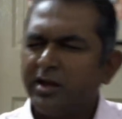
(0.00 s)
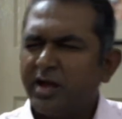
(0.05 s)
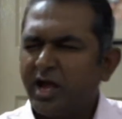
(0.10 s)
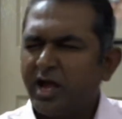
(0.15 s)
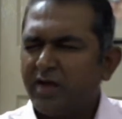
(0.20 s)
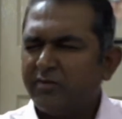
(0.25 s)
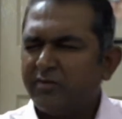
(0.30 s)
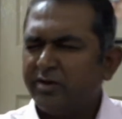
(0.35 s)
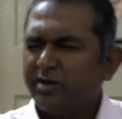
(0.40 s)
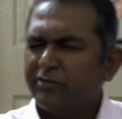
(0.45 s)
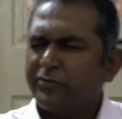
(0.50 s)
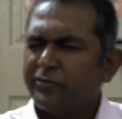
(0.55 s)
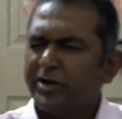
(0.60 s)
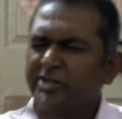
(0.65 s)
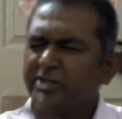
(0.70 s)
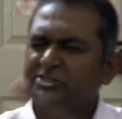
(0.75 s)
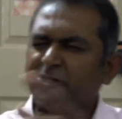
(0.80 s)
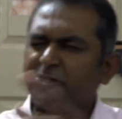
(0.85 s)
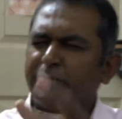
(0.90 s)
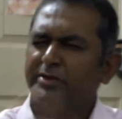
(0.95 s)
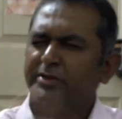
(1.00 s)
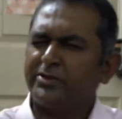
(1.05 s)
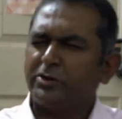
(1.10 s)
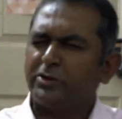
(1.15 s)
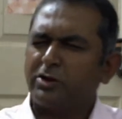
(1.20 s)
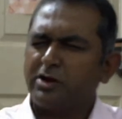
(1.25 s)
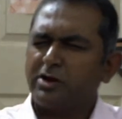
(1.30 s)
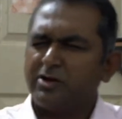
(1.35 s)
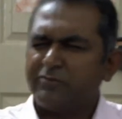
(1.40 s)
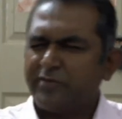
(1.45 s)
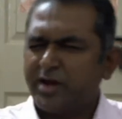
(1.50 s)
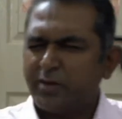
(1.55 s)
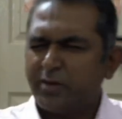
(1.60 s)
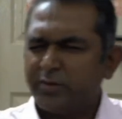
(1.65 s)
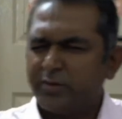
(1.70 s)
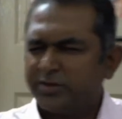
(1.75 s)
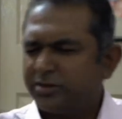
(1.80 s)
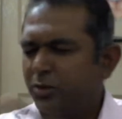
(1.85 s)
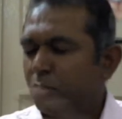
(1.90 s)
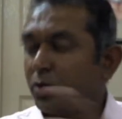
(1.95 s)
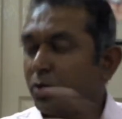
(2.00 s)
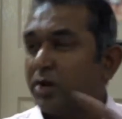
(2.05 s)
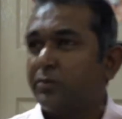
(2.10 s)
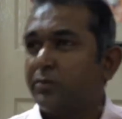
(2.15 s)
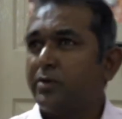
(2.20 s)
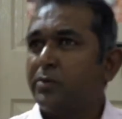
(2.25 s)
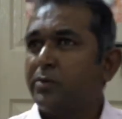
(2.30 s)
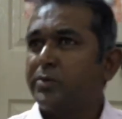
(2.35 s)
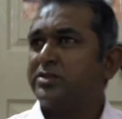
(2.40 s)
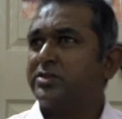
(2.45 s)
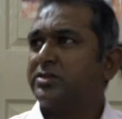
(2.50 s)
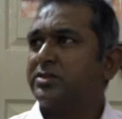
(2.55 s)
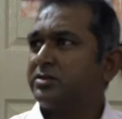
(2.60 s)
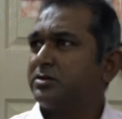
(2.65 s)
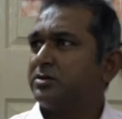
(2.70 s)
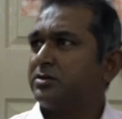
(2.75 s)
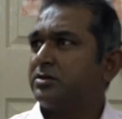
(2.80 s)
having a friendship with or an affair with or whatever with.